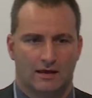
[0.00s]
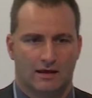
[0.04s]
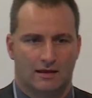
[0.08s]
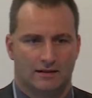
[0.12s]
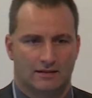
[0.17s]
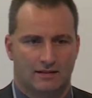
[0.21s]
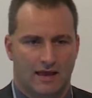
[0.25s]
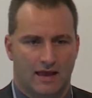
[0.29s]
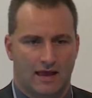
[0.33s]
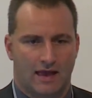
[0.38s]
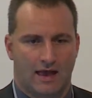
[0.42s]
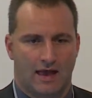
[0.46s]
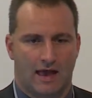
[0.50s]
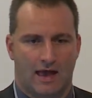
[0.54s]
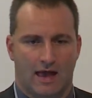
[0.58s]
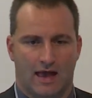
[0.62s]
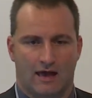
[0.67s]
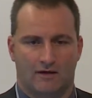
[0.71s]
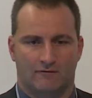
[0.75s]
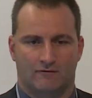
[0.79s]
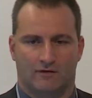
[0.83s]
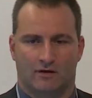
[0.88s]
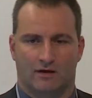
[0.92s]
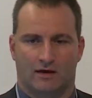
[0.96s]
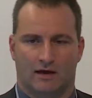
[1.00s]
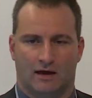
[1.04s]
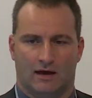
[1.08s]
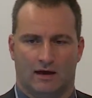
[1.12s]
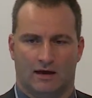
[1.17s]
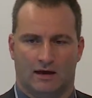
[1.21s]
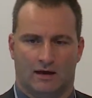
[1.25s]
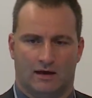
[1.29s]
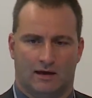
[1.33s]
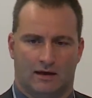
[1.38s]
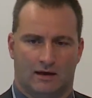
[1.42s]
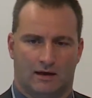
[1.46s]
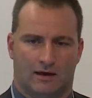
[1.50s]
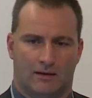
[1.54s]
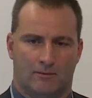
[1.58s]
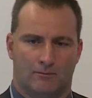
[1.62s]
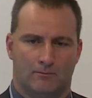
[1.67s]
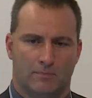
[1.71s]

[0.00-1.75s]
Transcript: they have a,